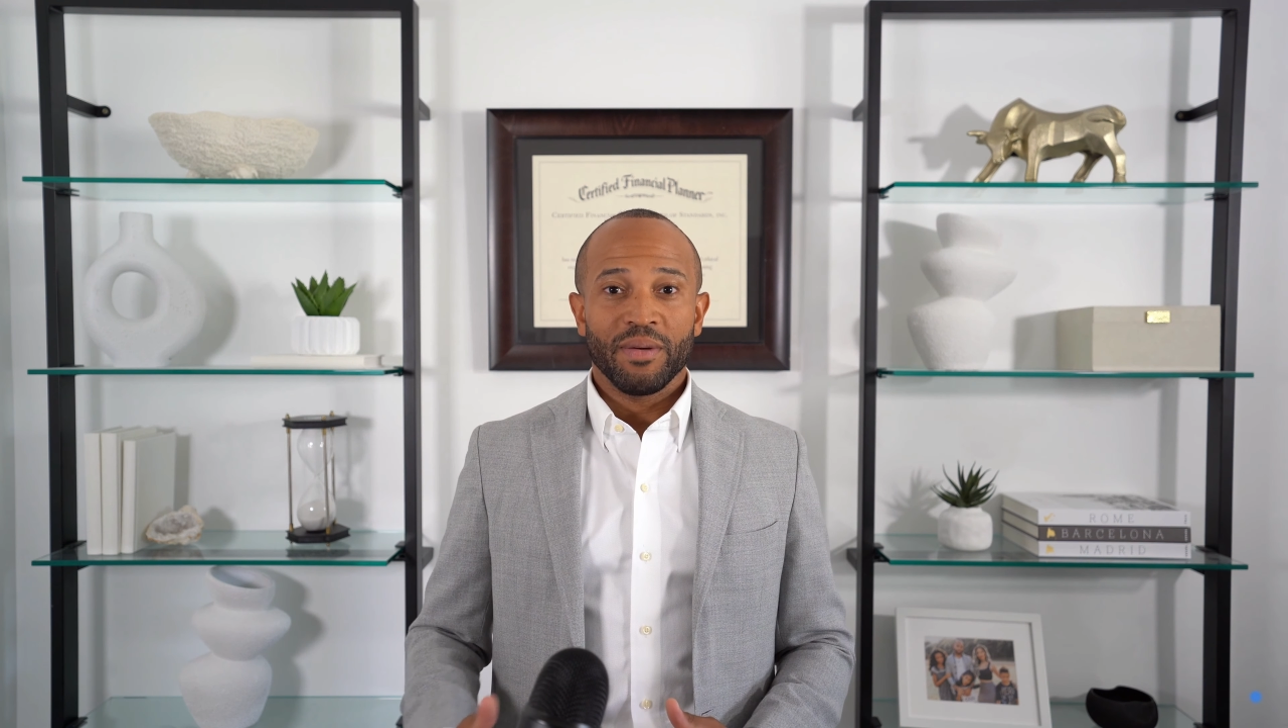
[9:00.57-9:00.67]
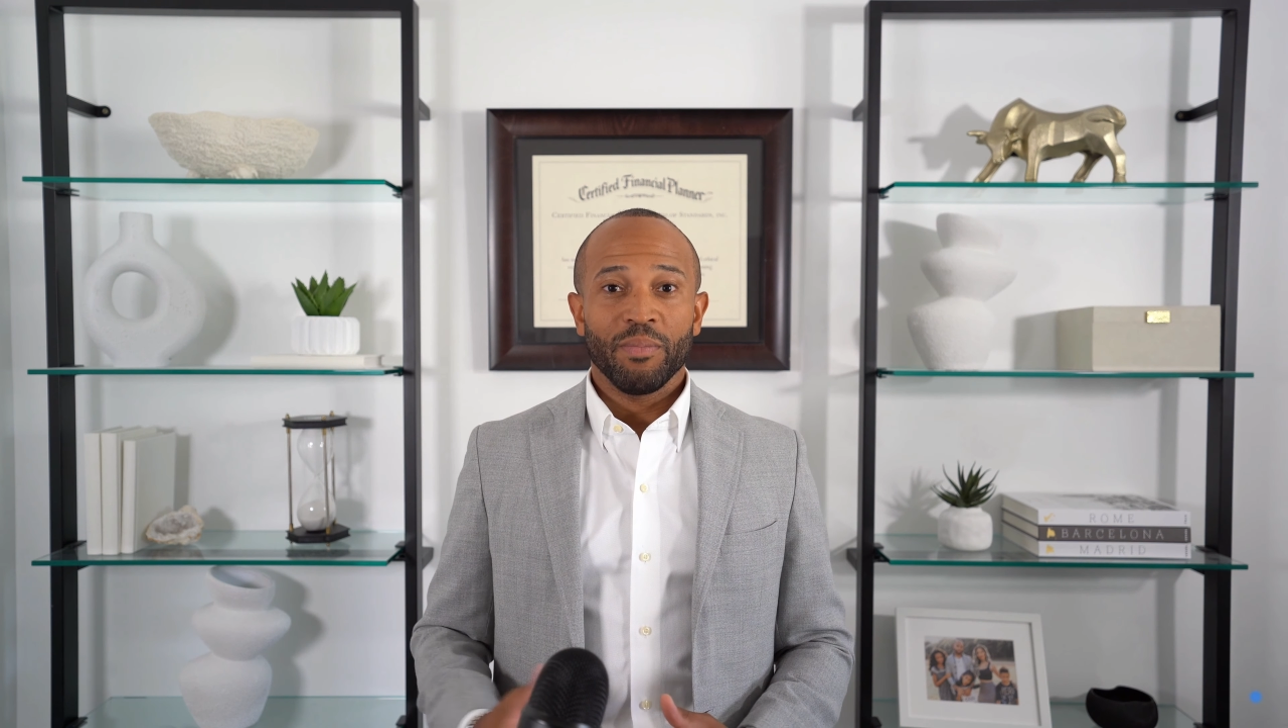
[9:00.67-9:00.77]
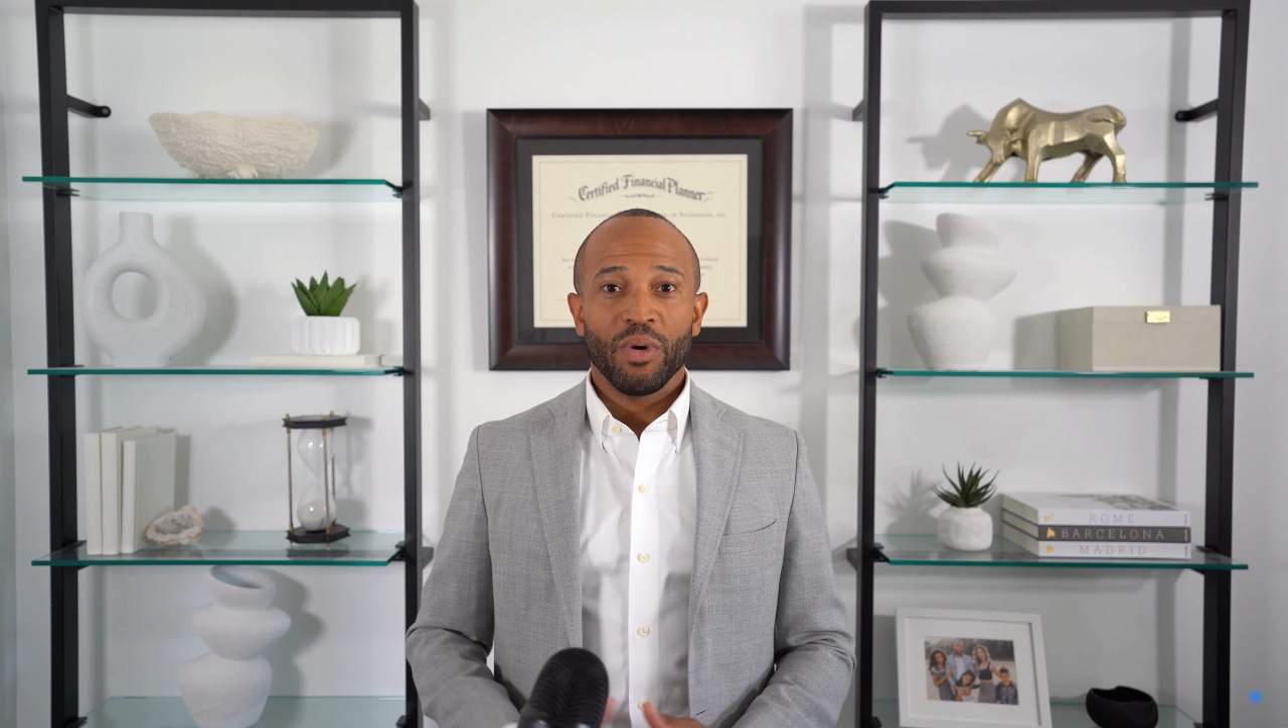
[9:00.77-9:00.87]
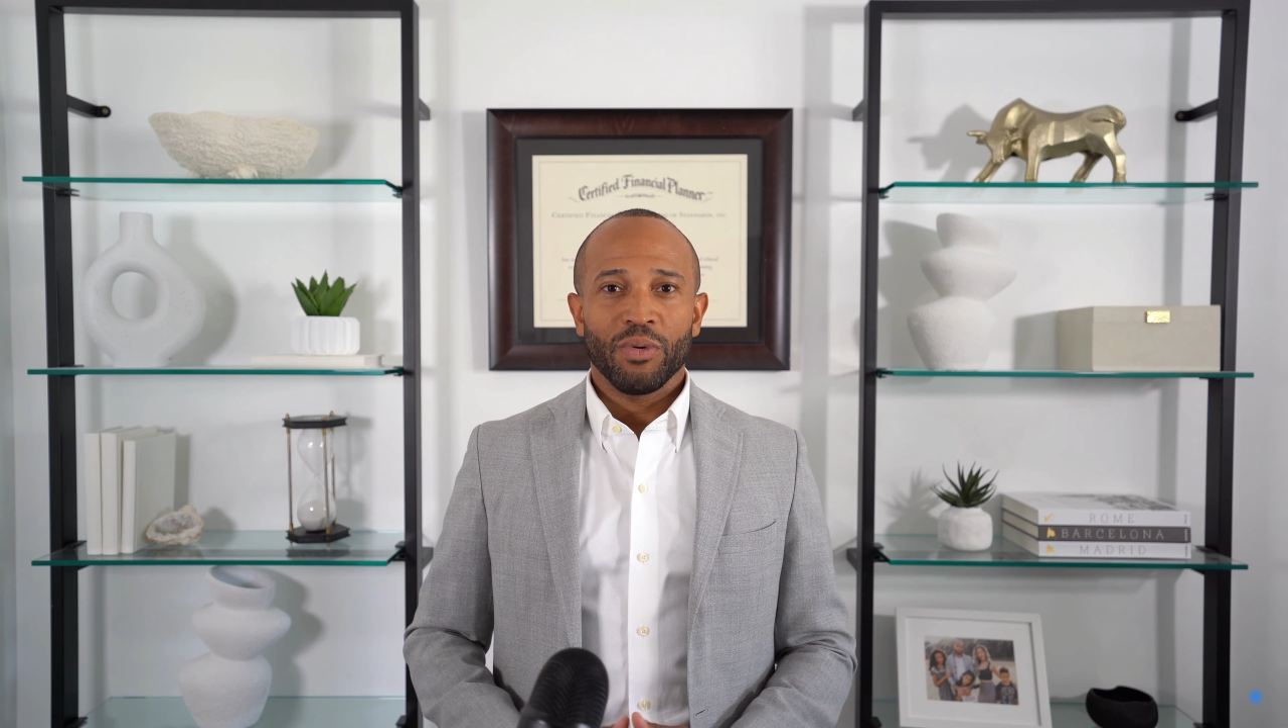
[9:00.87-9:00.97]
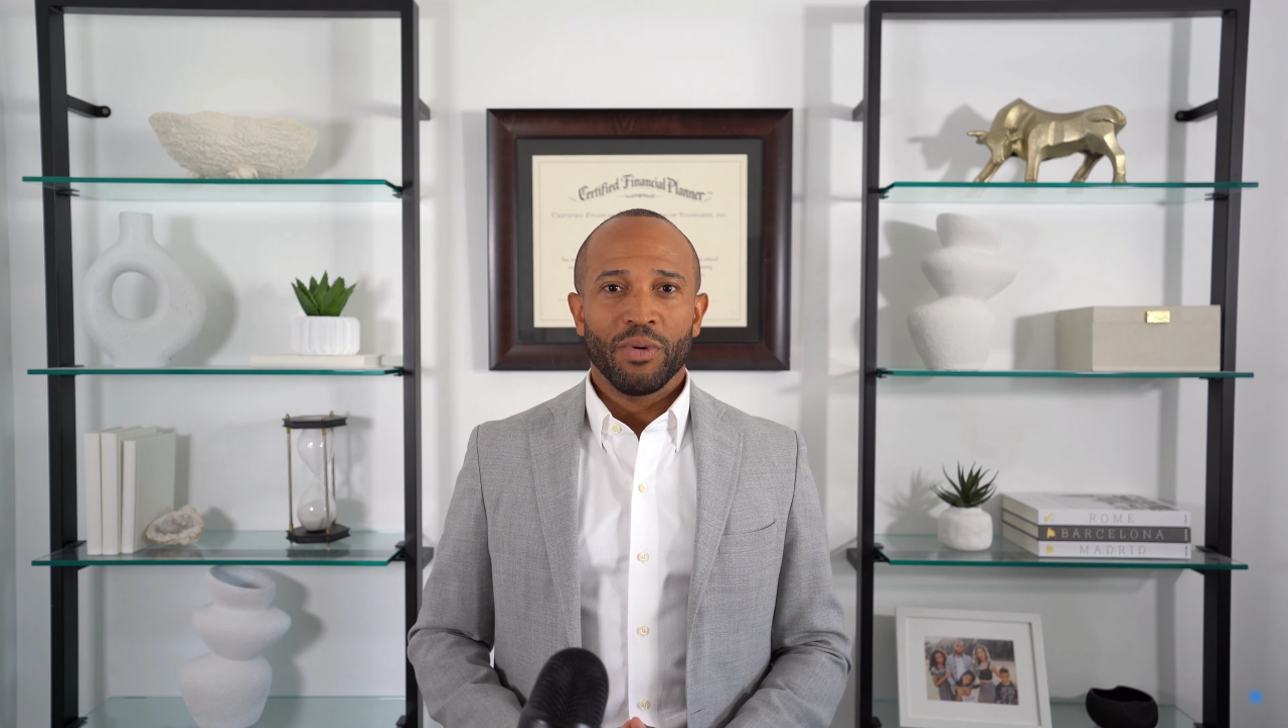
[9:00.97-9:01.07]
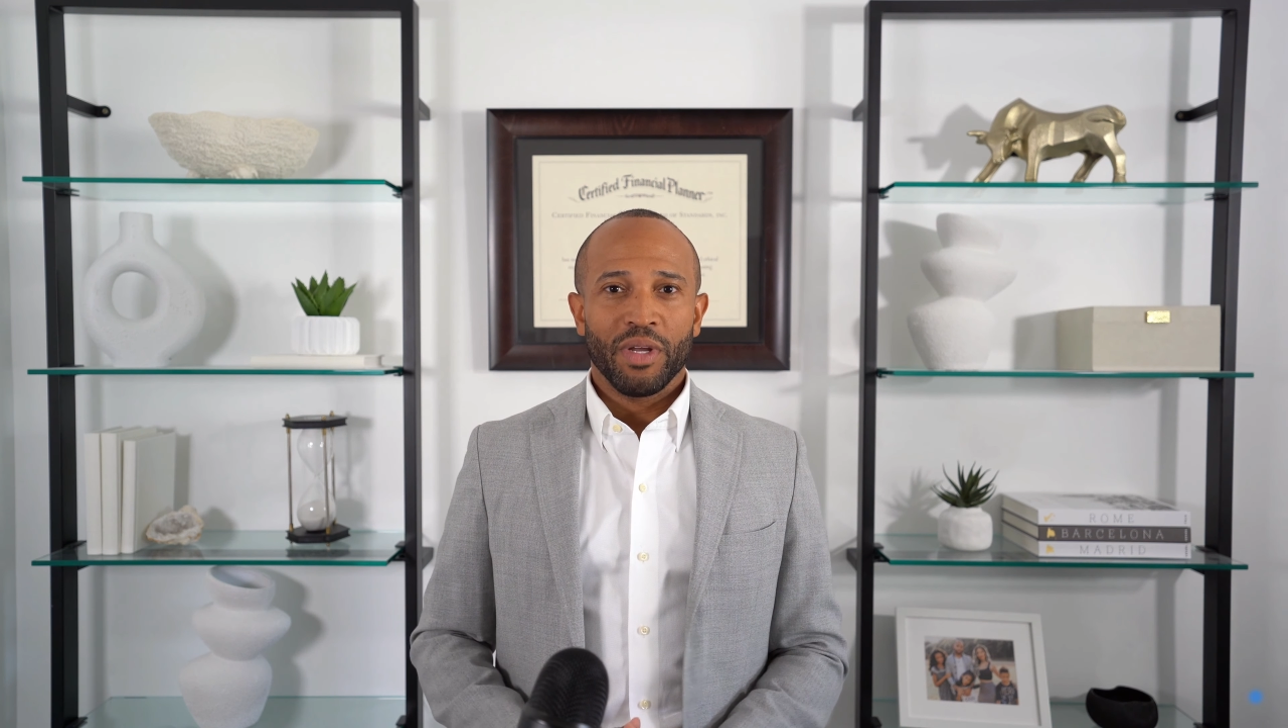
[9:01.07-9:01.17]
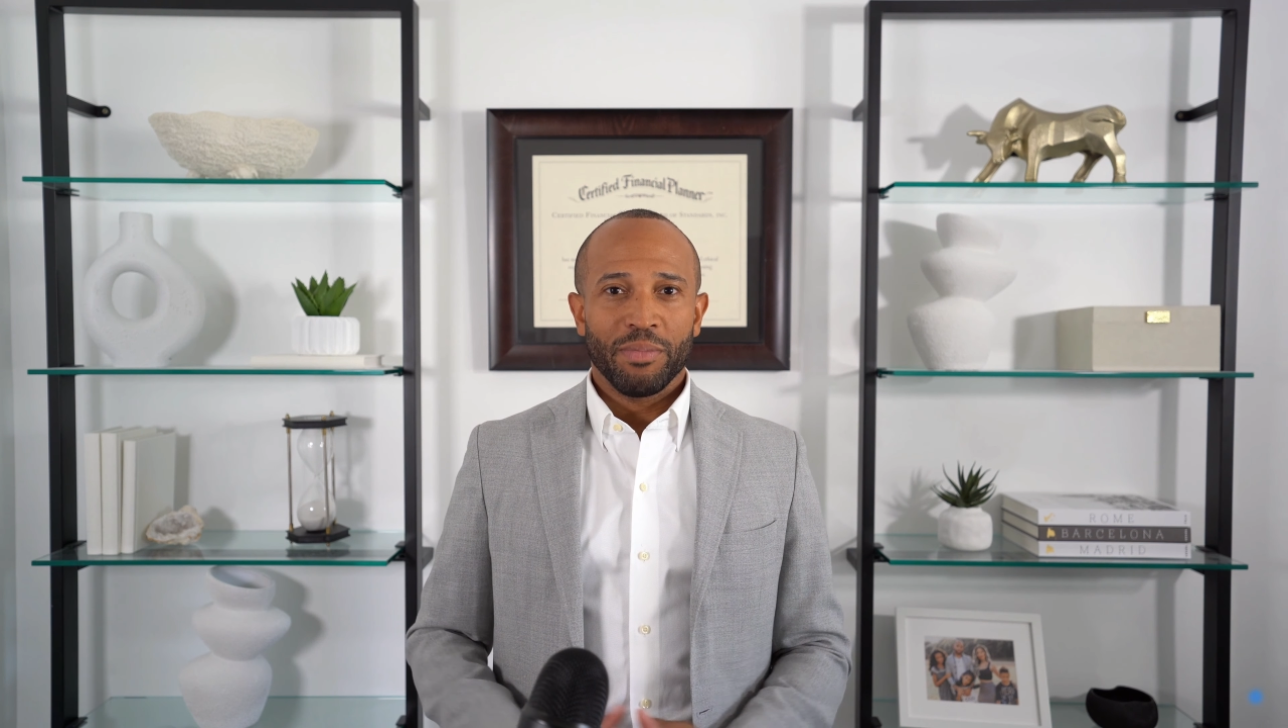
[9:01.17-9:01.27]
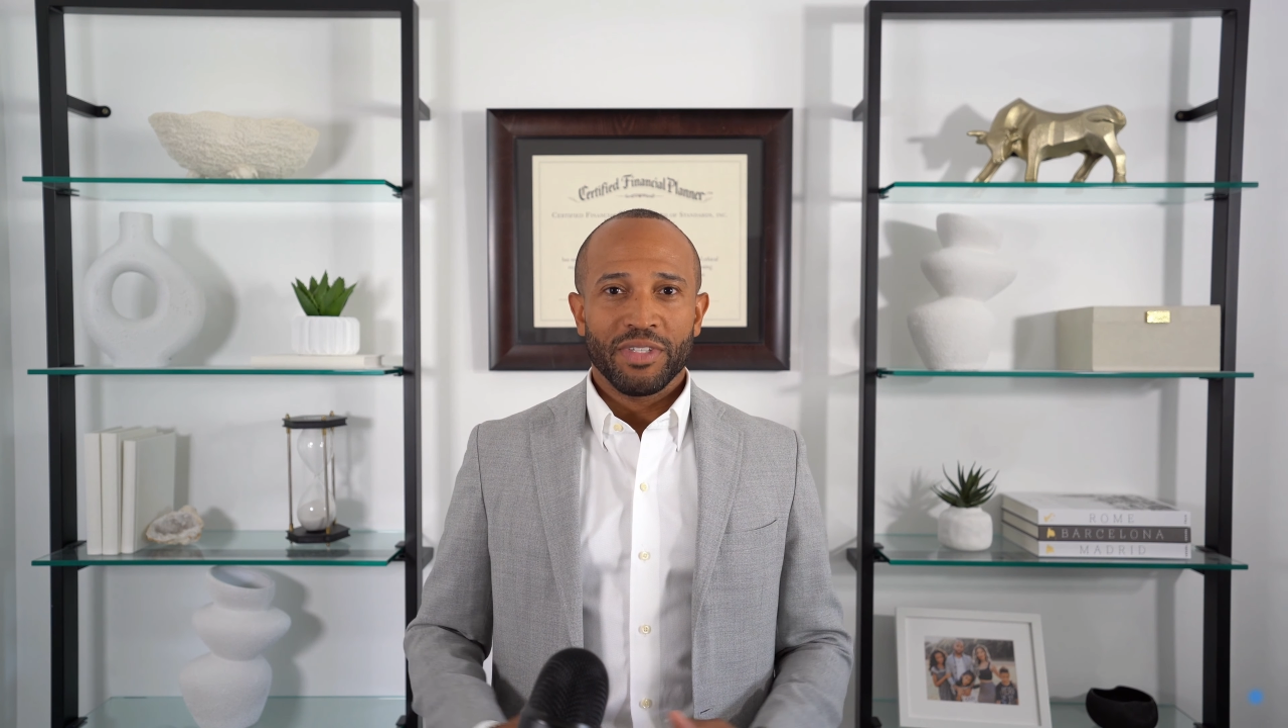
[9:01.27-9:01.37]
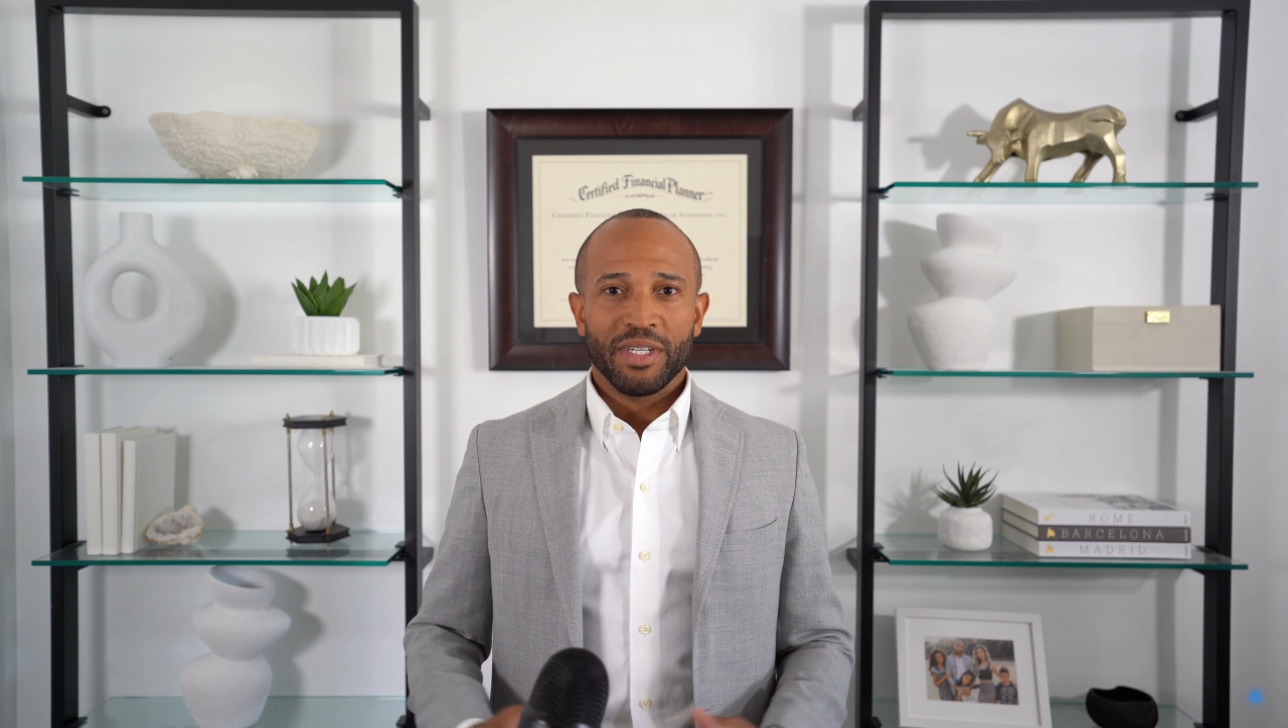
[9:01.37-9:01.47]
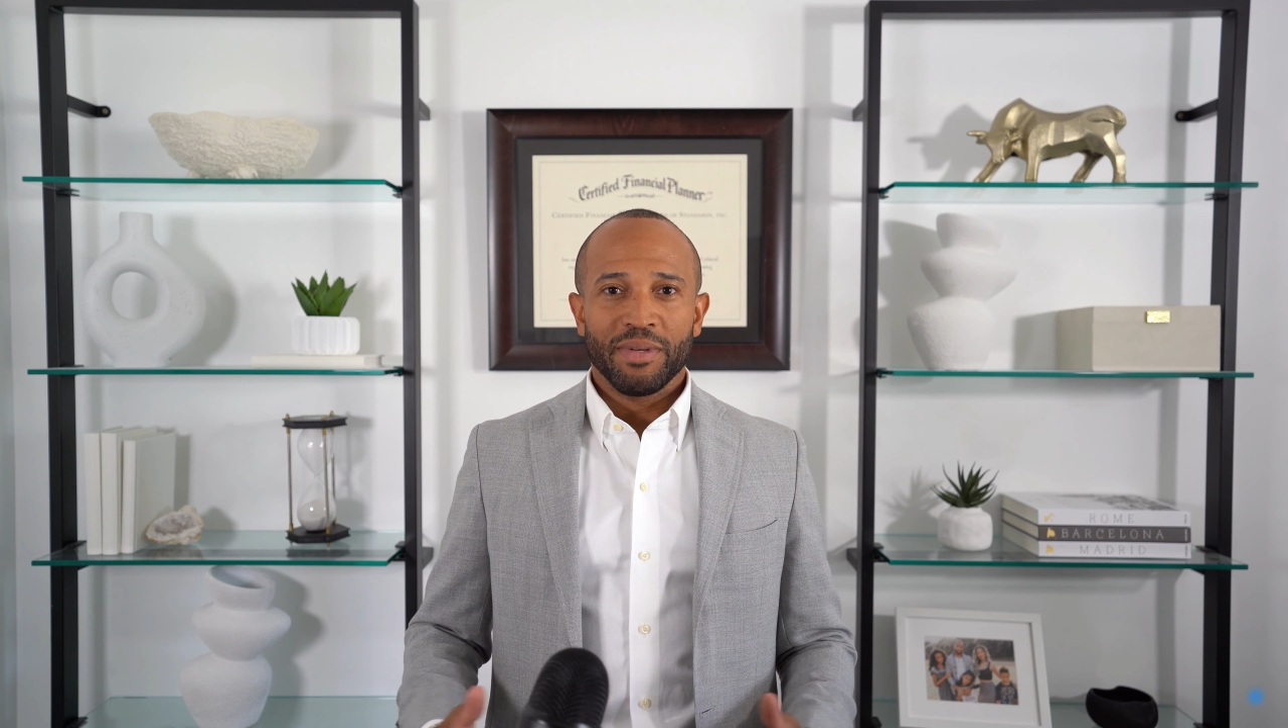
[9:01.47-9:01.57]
Both lump sum